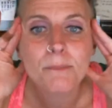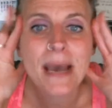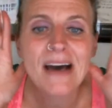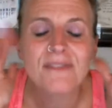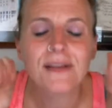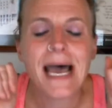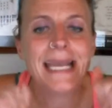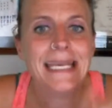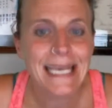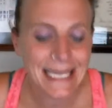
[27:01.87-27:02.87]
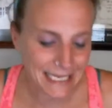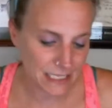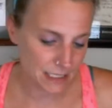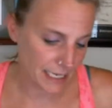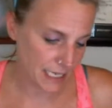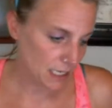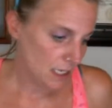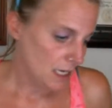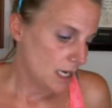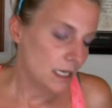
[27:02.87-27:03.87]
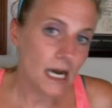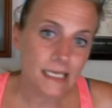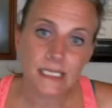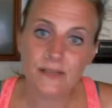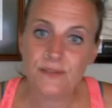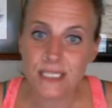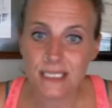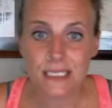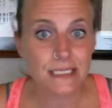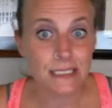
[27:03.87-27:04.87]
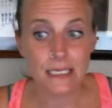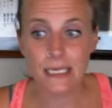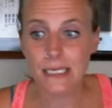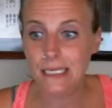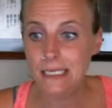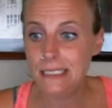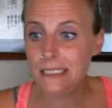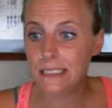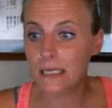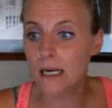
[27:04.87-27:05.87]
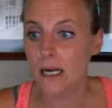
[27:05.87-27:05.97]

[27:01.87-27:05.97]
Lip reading: baffling. I get it. Like, cognitive dissonance, it is.